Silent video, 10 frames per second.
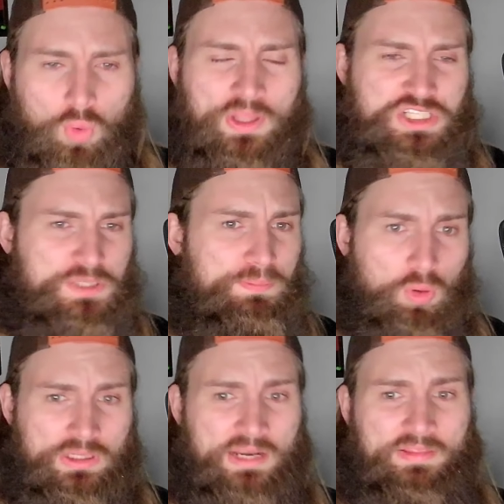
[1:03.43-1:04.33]
she
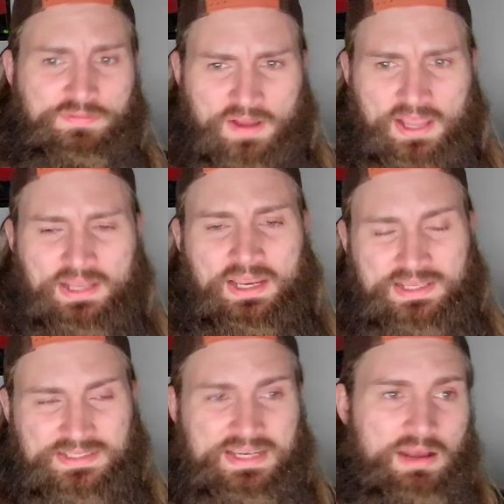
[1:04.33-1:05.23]
pulled out of the fight. It
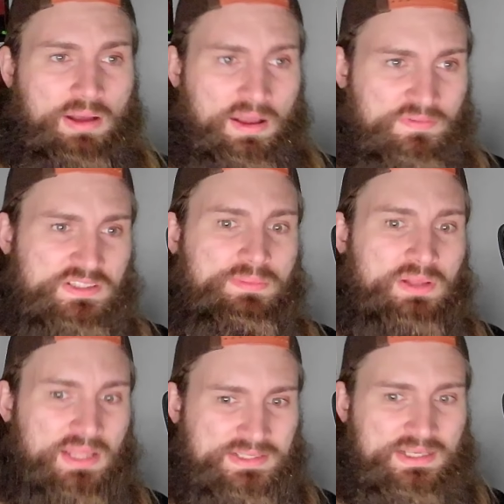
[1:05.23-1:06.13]
is now obviously
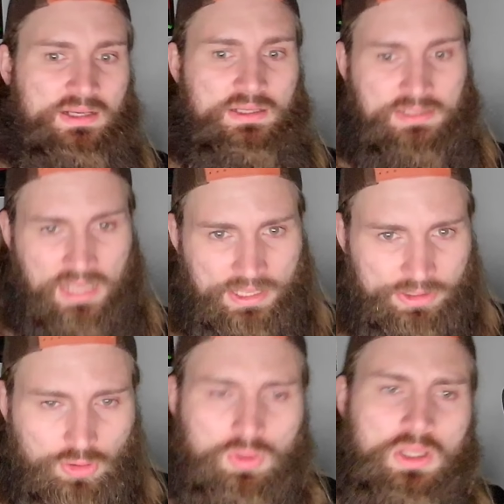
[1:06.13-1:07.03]
Melissa
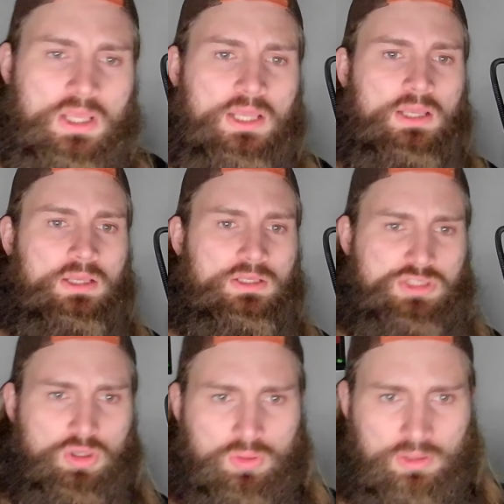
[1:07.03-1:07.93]
Gatto.
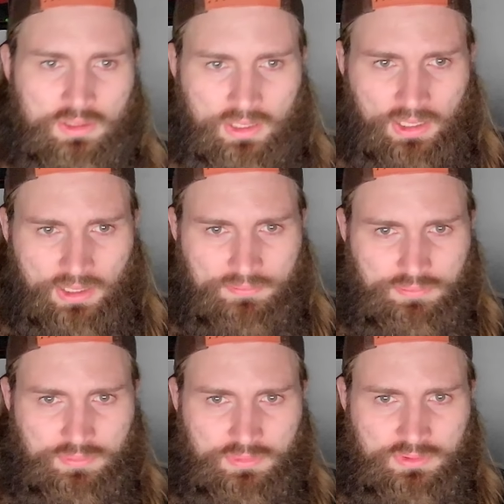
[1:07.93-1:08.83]
So I
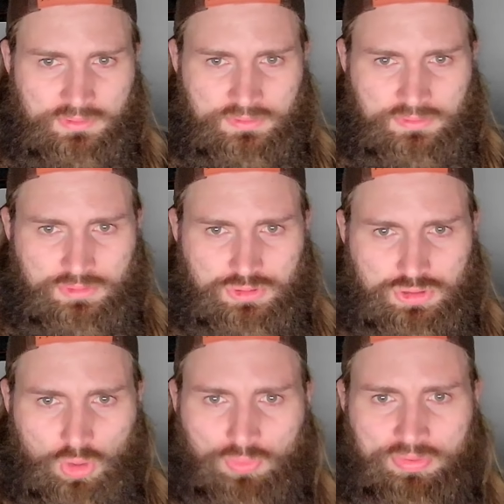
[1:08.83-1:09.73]

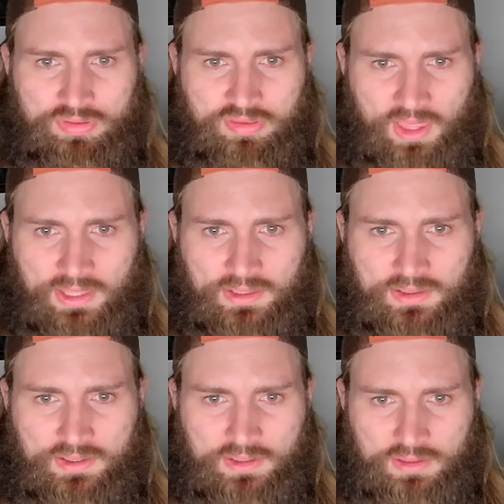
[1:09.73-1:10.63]
don't
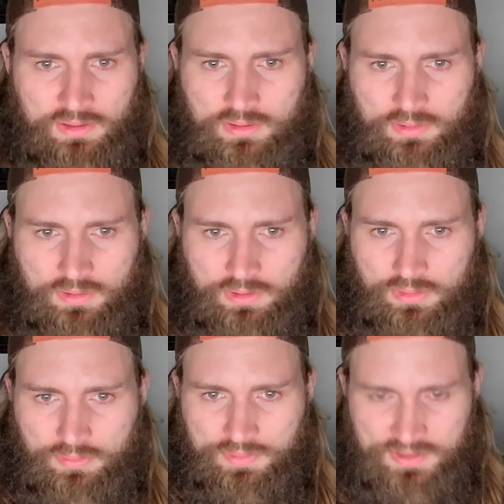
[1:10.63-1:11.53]
think.
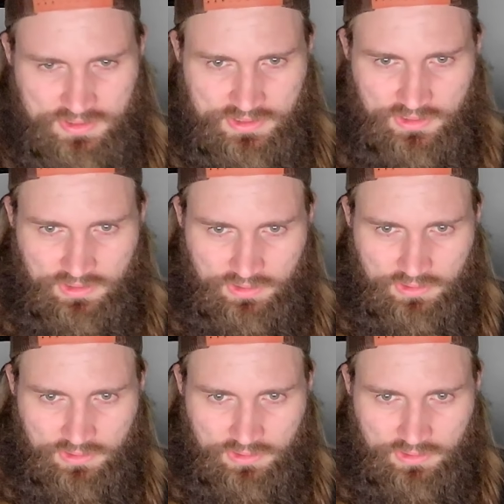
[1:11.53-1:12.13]
Let me see.